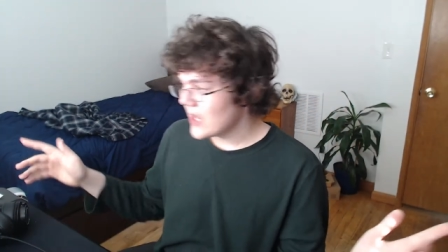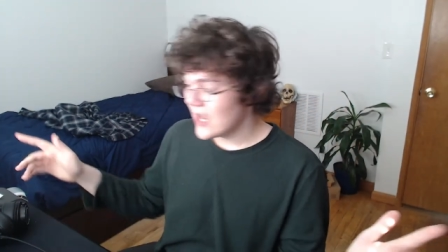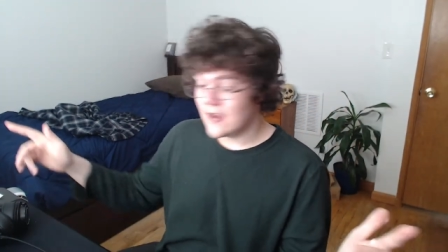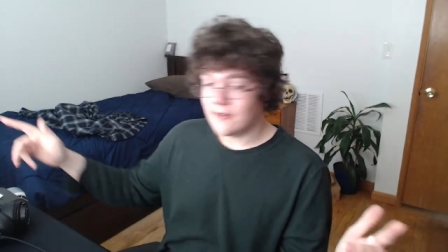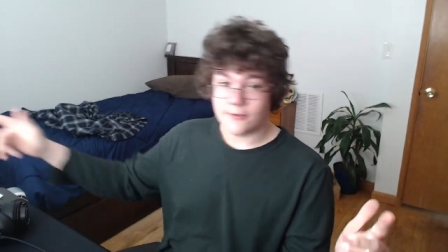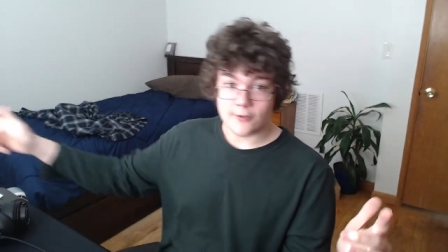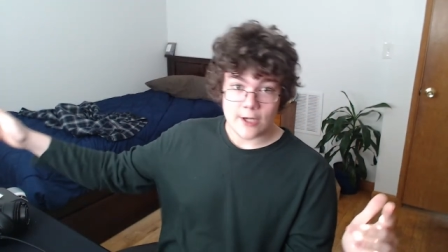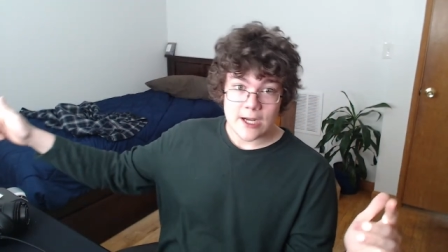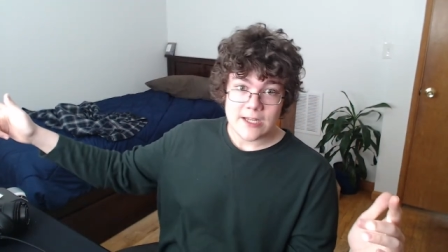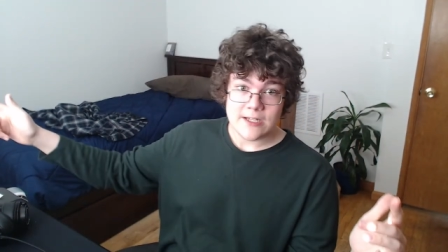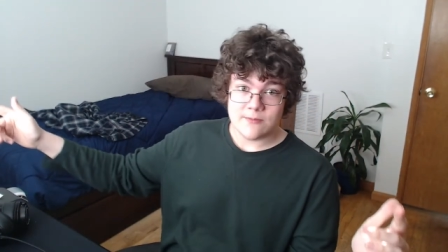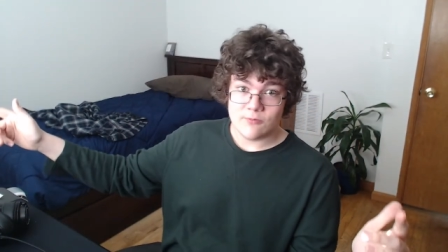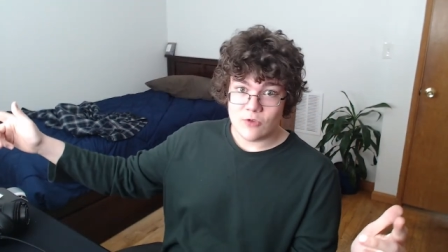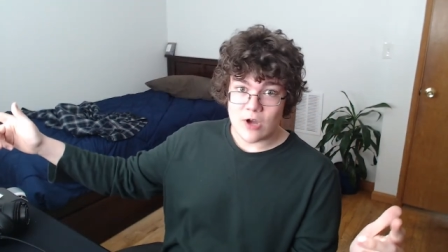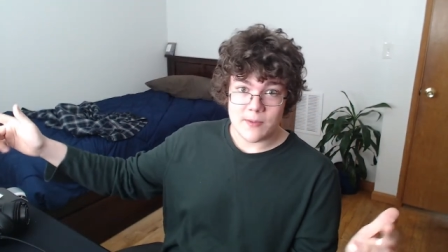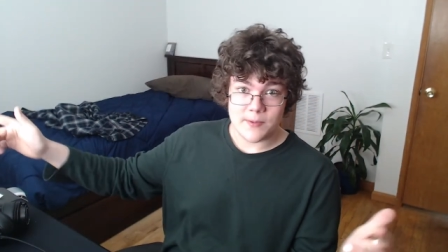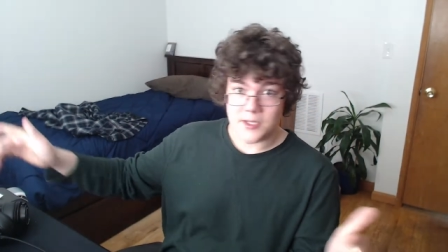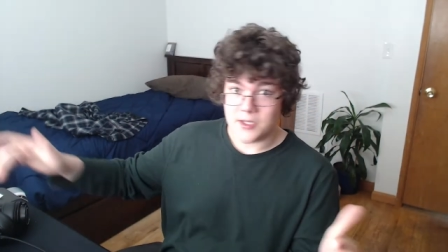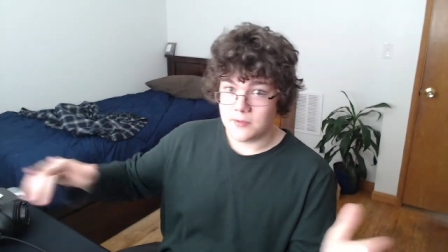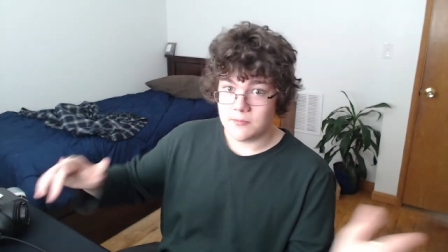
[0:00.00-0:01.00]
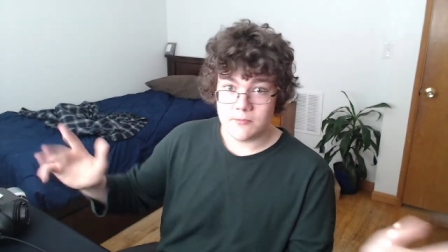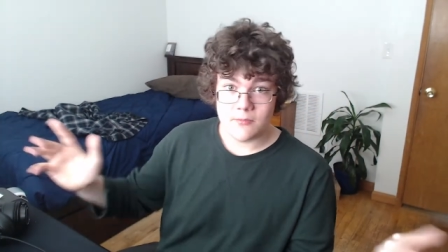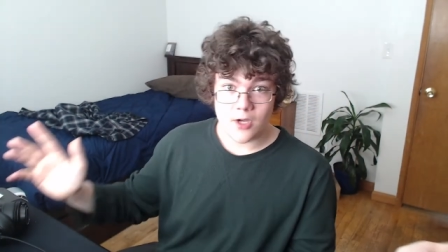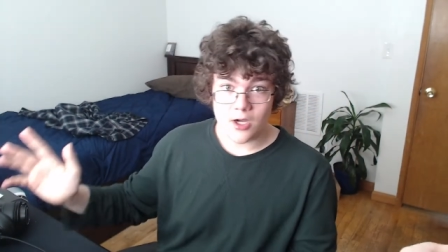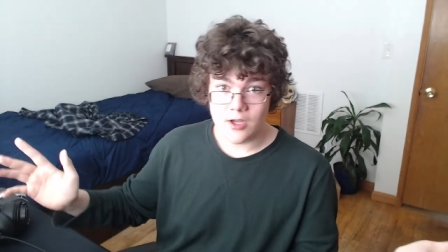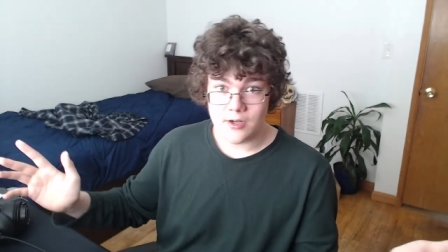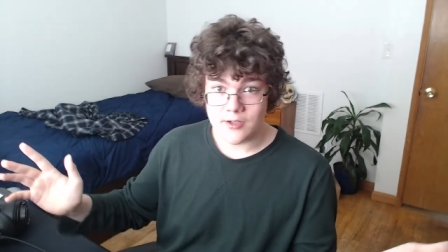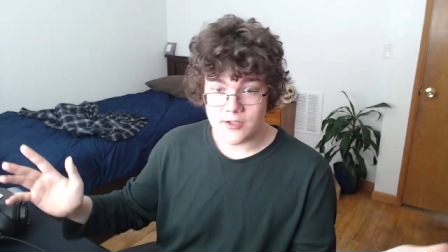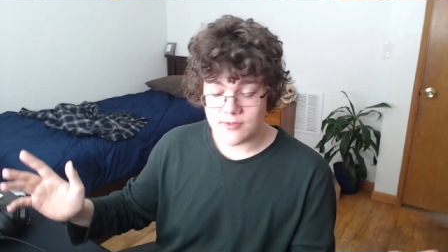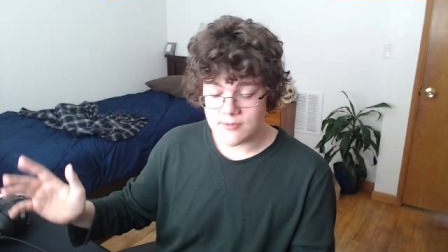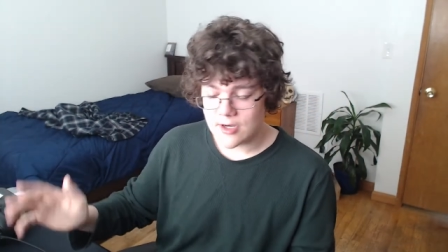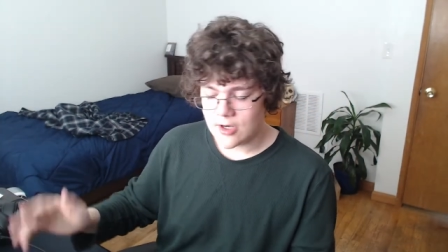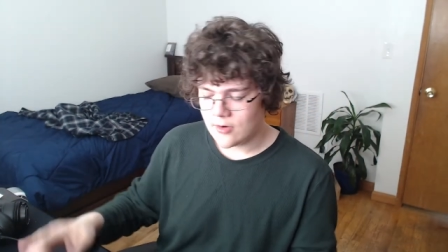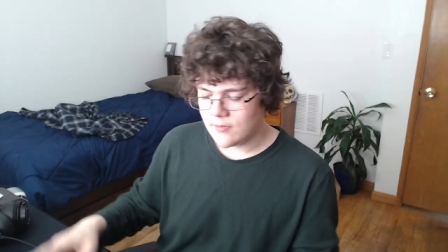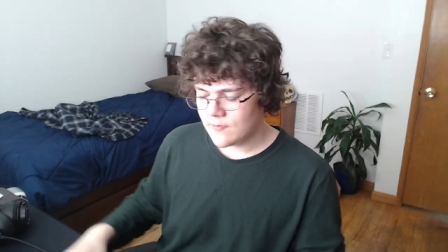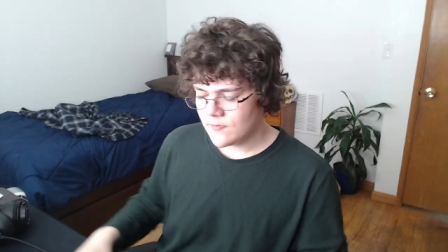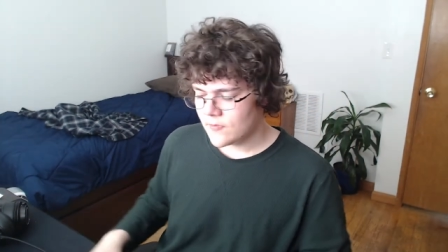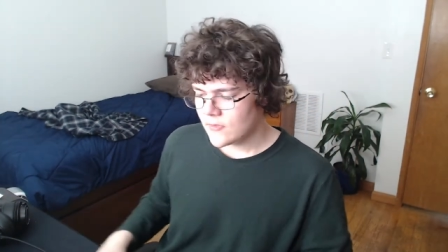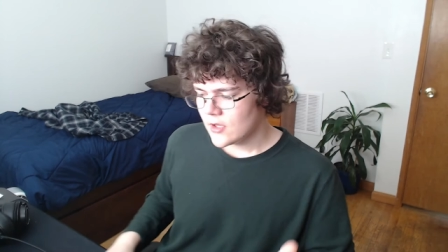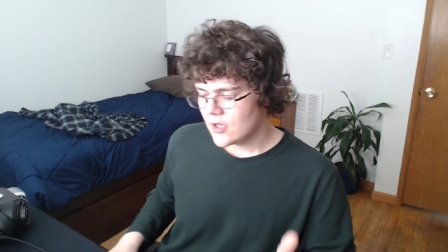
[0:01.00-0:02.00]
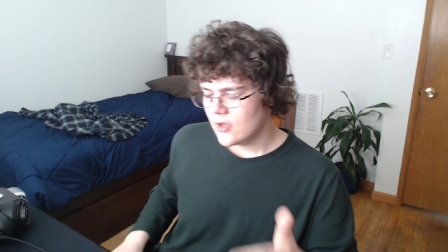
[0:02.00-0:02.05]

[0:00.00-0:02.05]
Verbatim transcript: I have random weapon on as well.